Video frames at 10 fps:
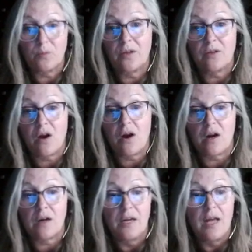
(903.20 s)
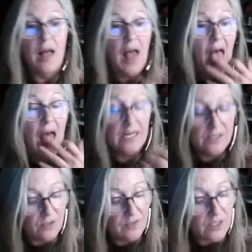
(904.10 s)
with are.
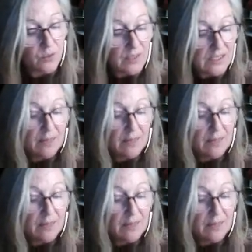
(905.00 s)
And so that's really